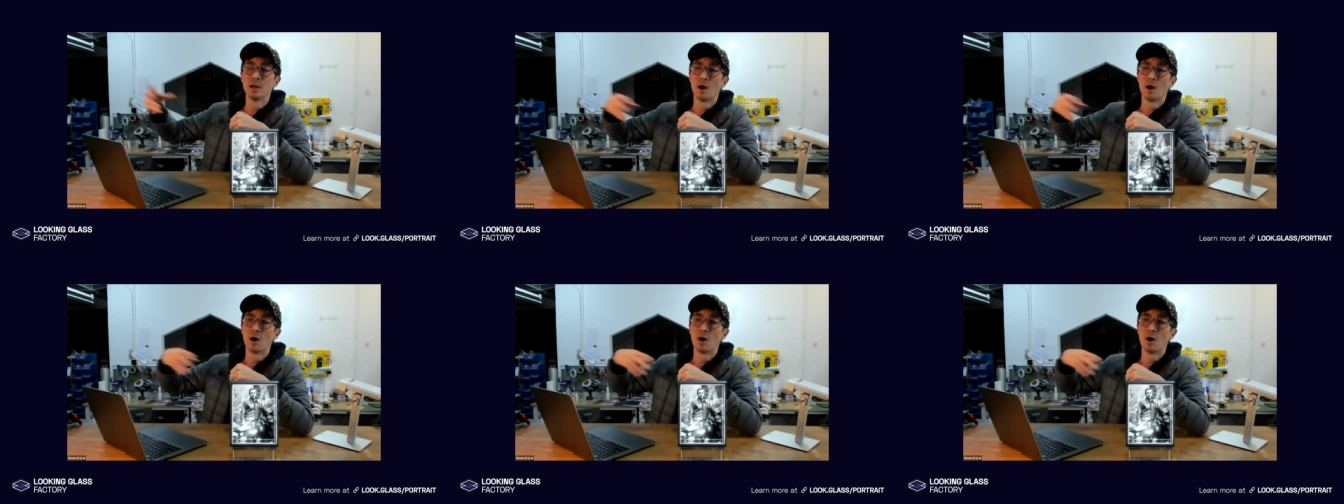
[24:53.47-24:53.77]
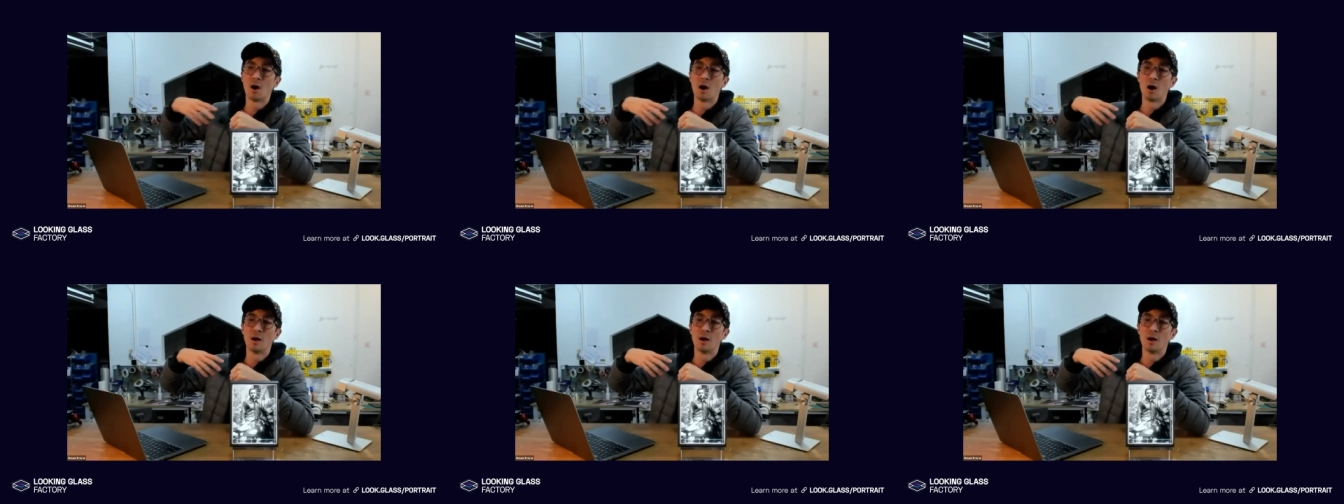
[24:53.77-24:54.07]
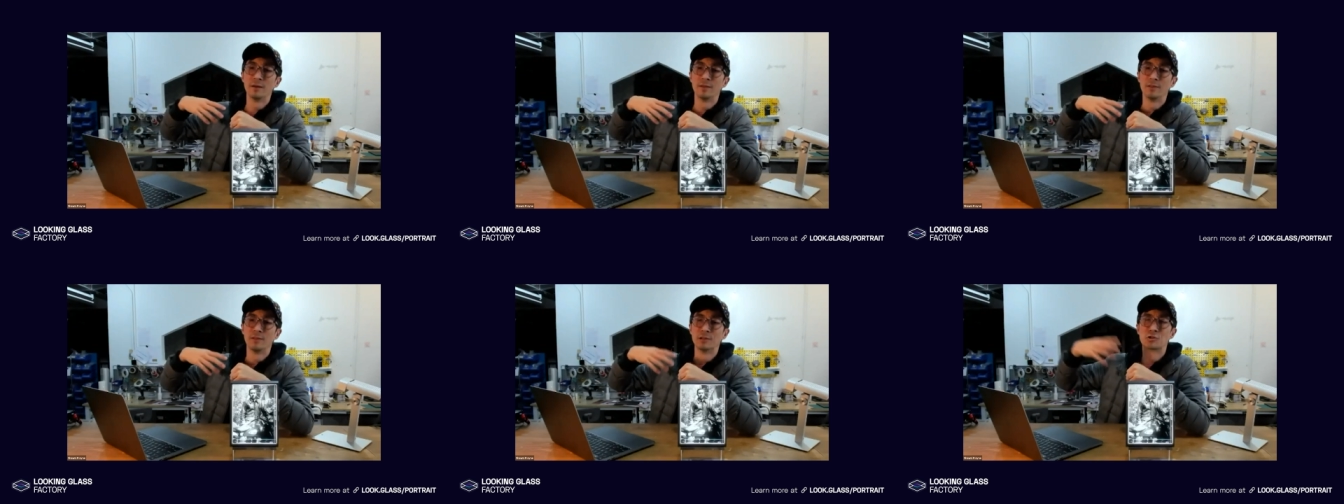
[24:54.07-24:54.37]

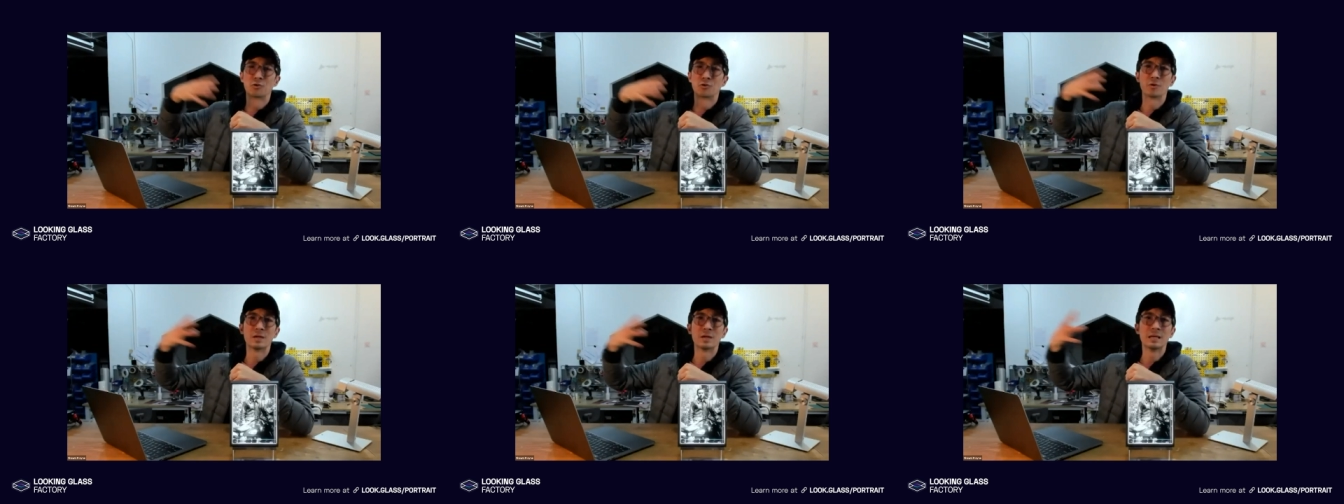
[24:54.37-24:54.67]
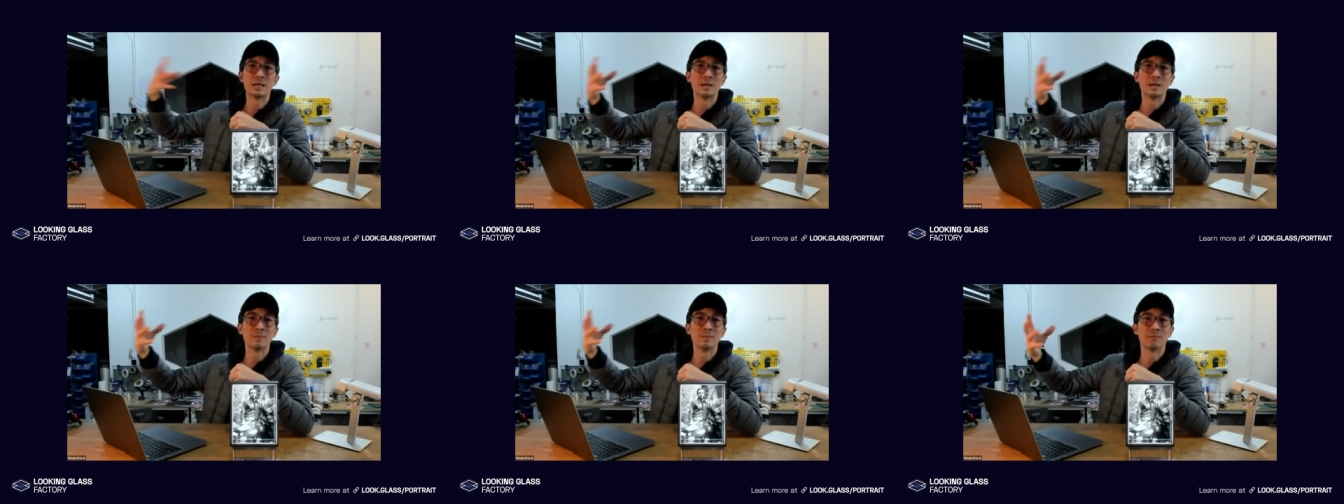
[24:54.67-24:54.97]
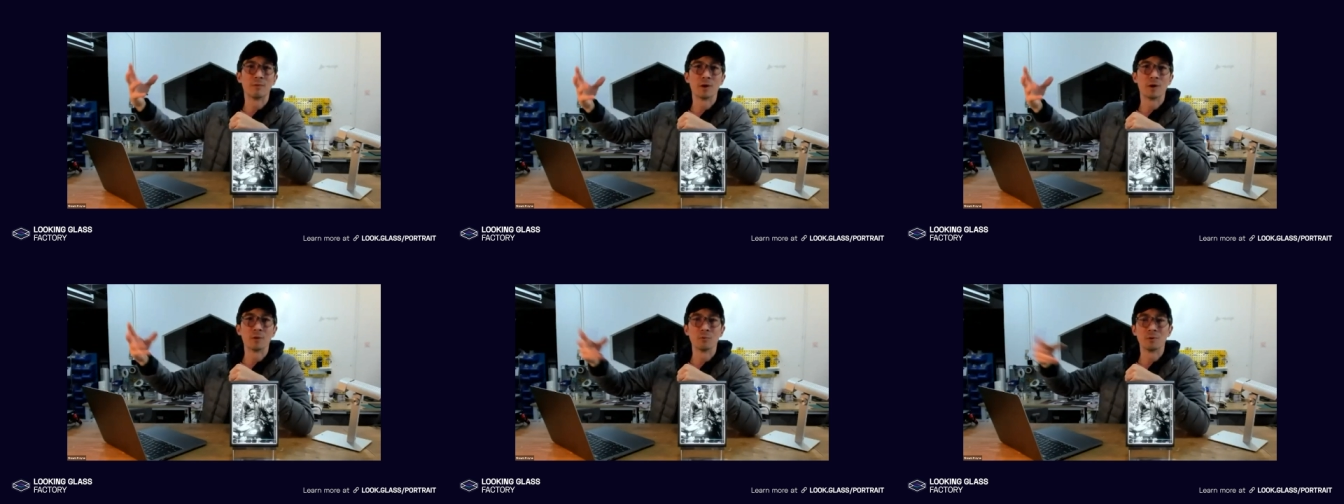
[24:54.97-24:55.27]
on the dream
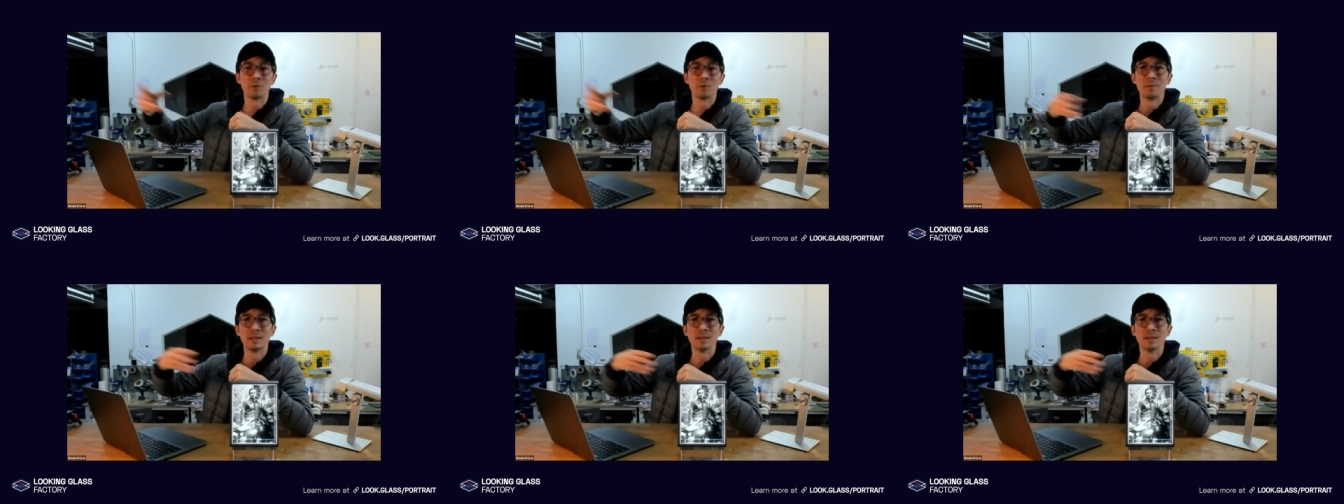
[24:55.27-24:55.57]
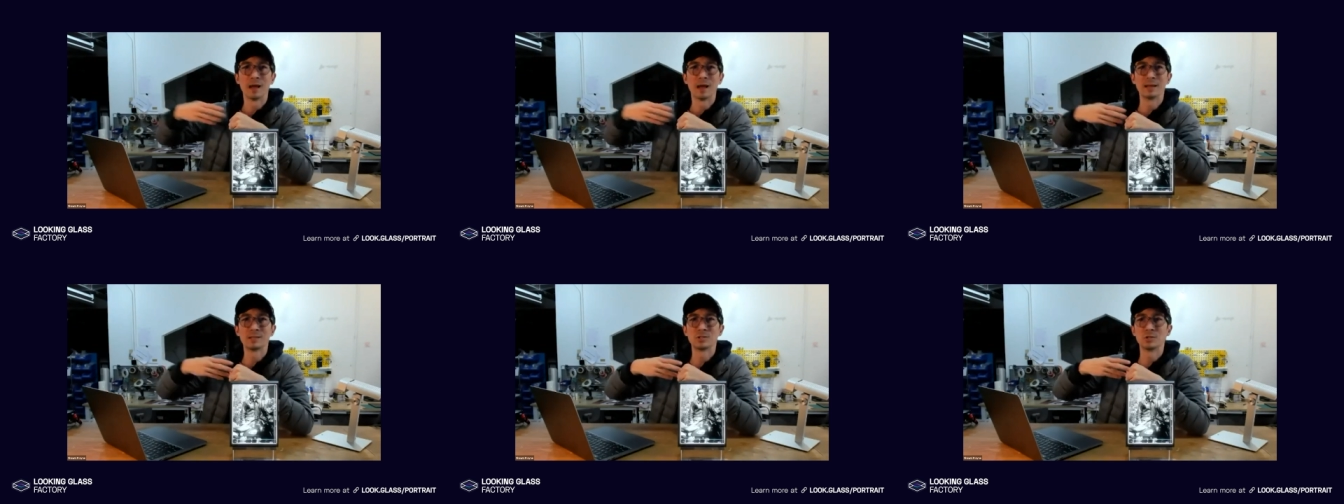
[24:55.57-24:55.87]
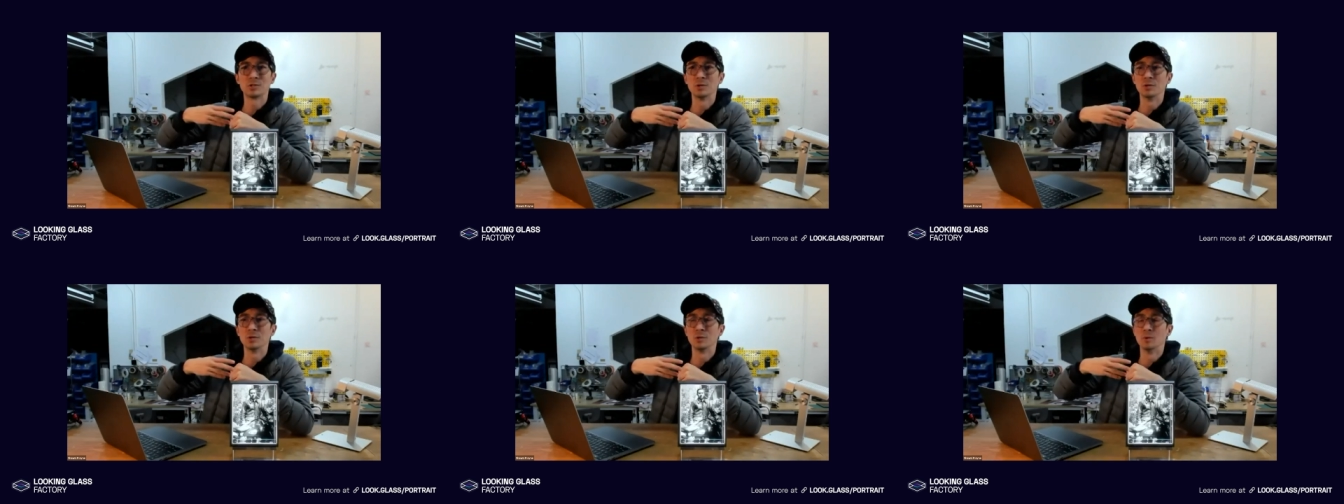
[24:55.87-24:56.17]
of what it would be like
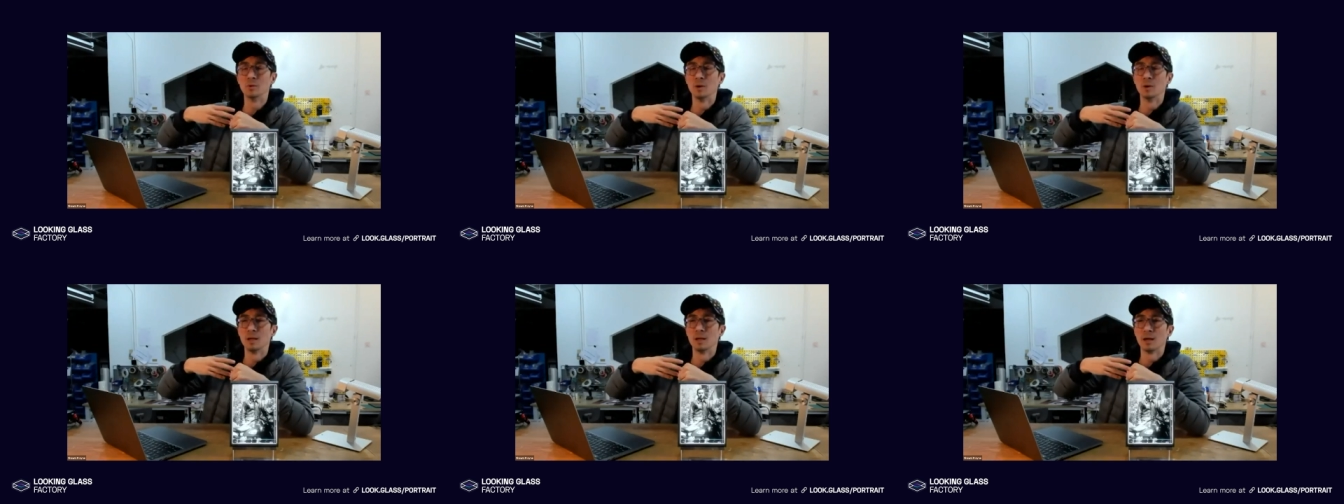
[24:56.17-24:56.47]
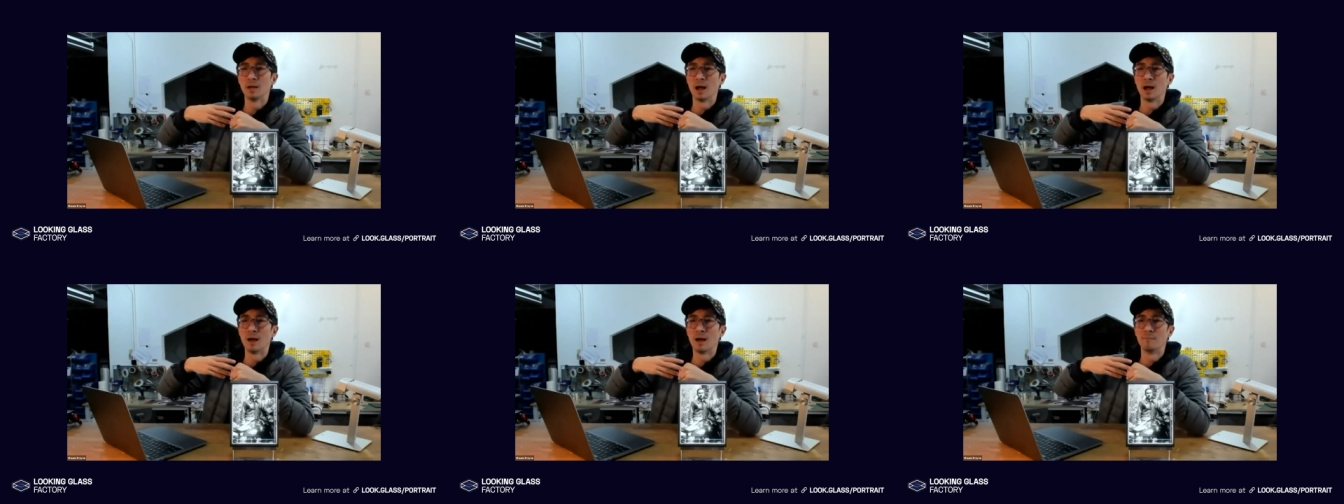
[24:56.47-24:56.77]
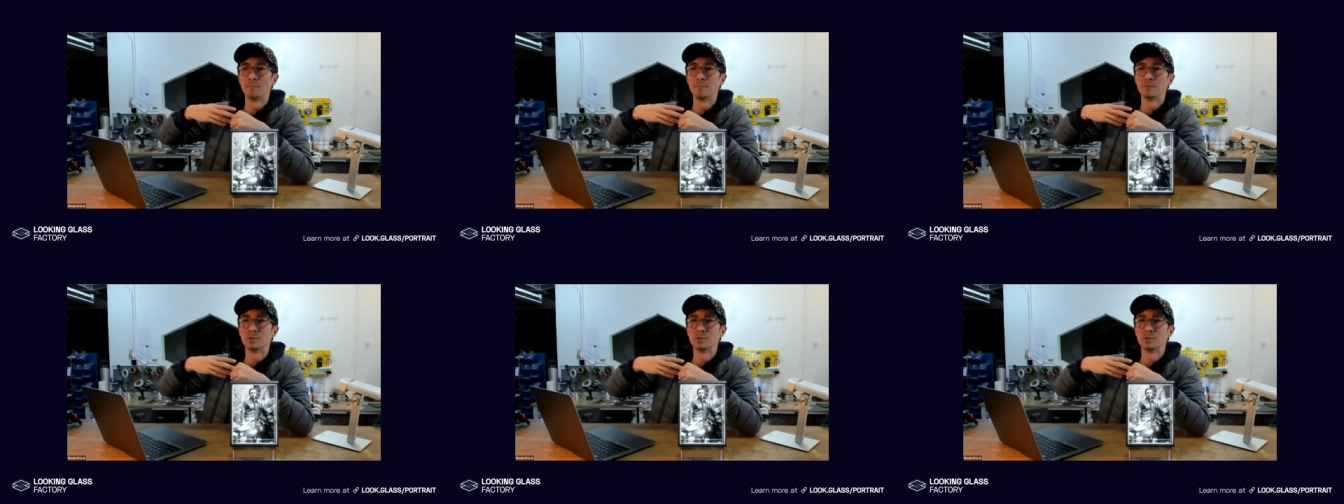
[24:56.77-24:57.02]
to um,